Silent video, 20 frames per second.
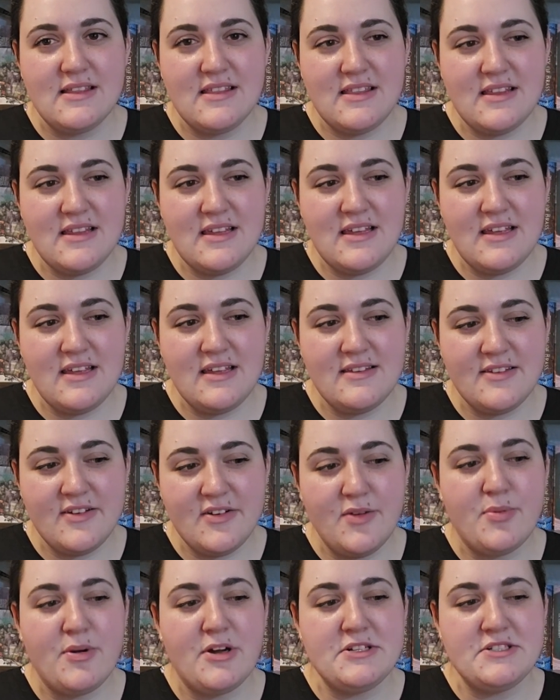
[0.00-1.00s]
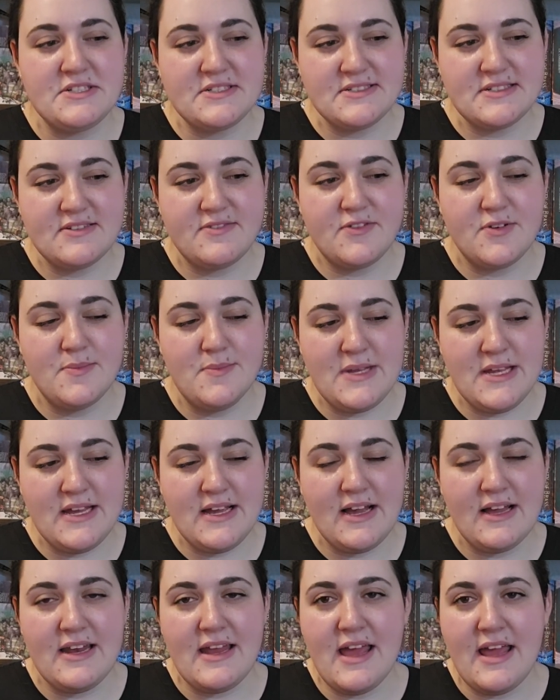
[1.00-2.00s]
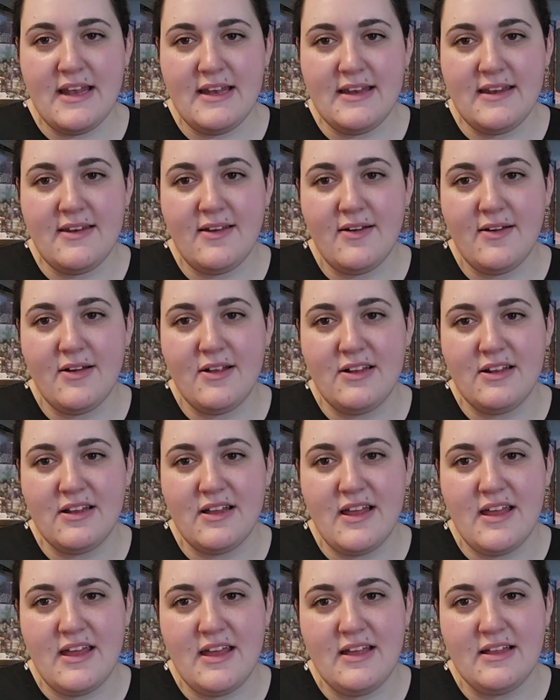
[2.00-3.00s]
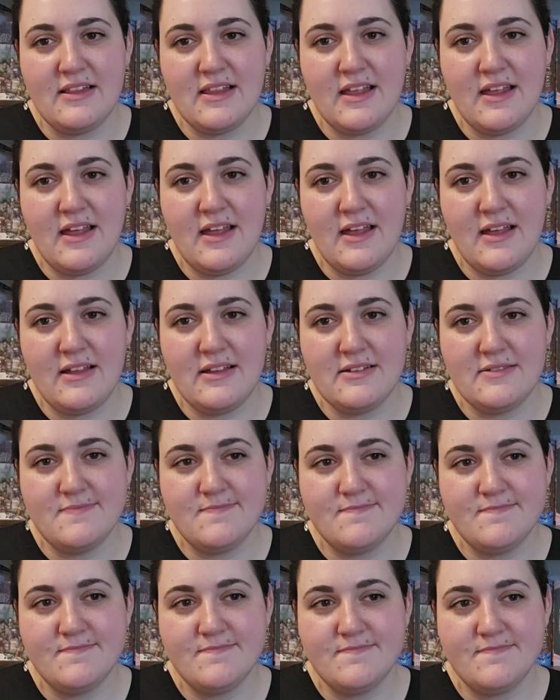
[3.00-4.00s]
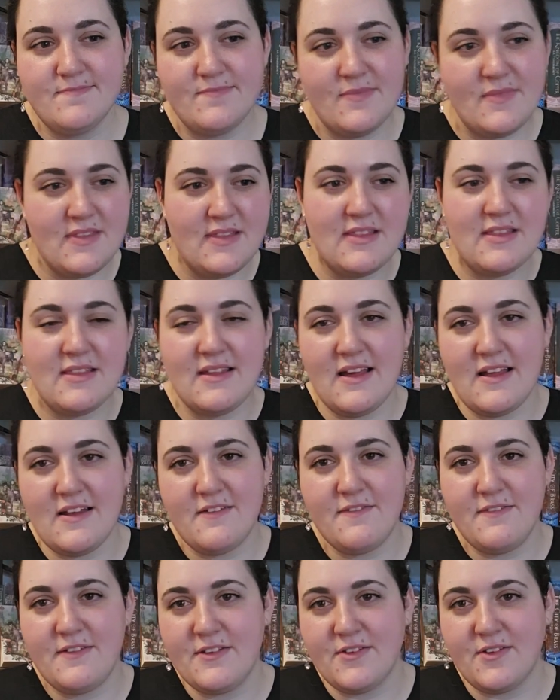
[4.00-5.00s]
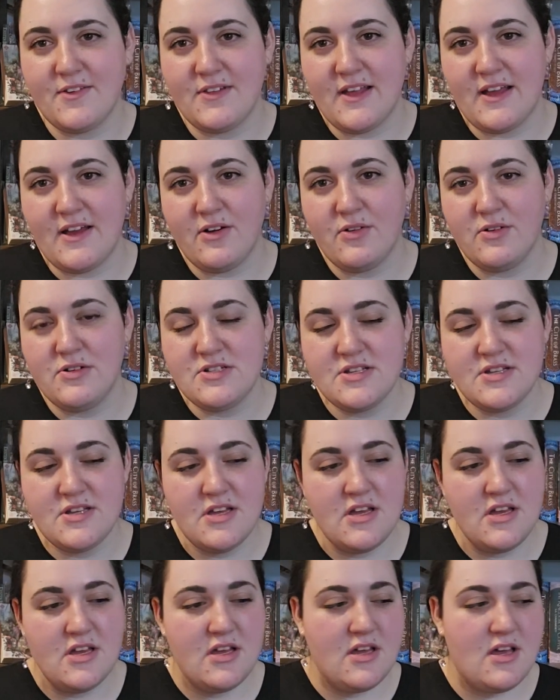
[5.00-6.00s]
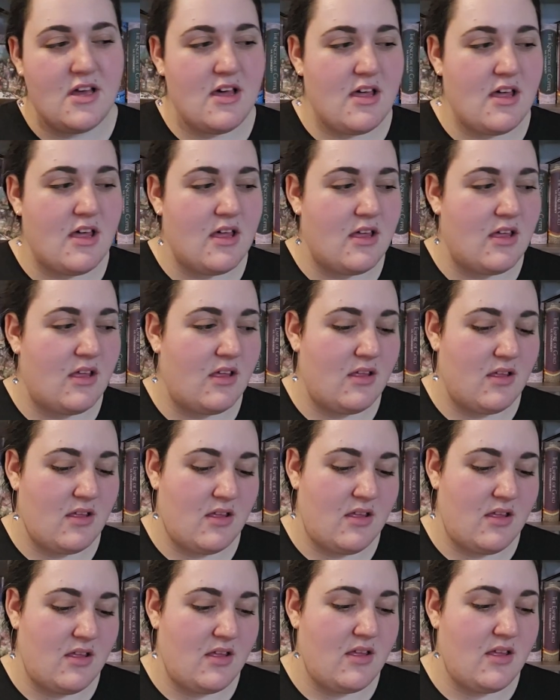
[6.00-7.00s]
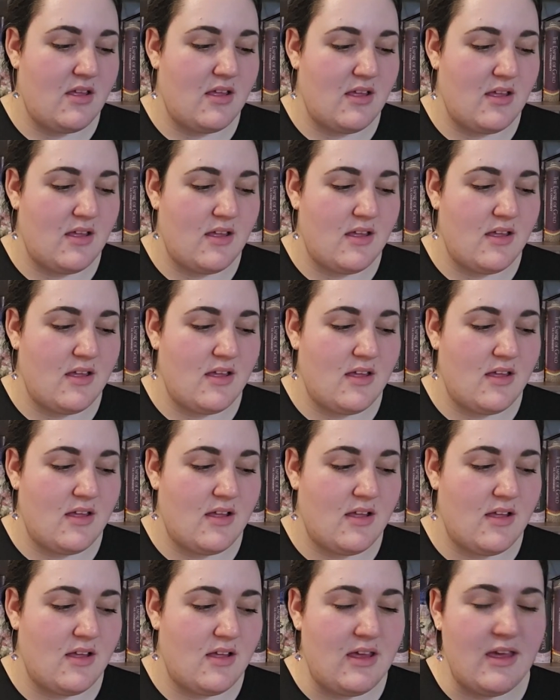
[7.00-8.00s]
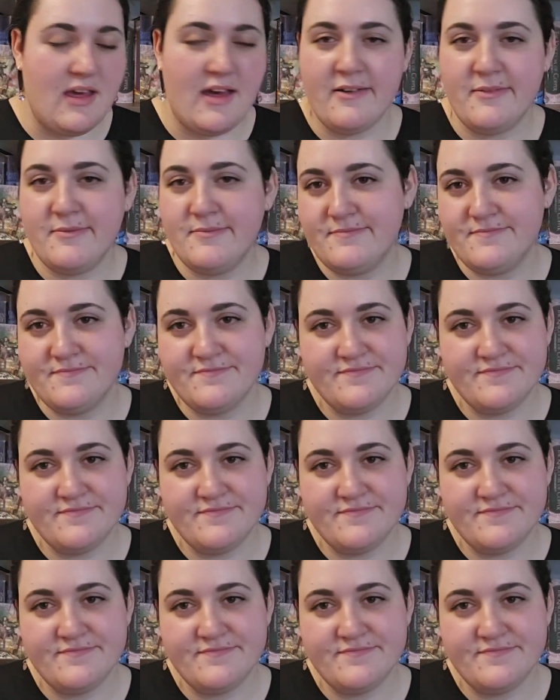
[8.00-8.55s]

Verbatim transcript: the secret projects for me kind of ended on a like kind of fizzled out. Uh, yeah,